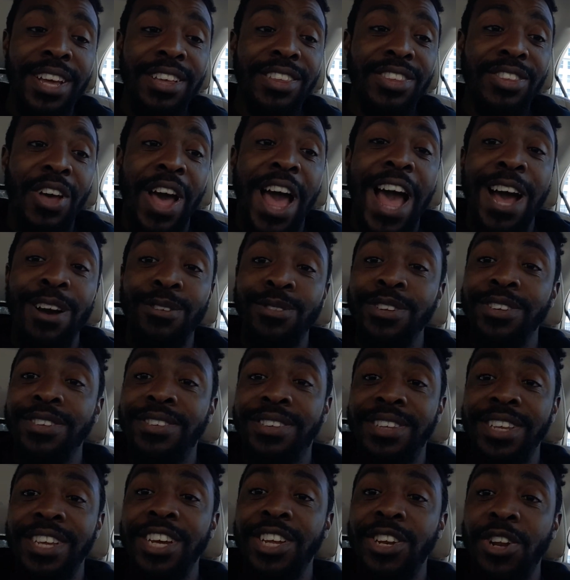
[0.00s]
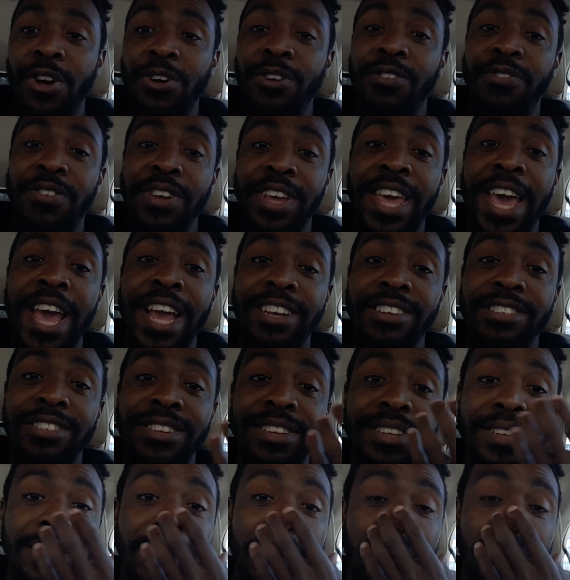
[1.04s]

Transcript: So I will see a notification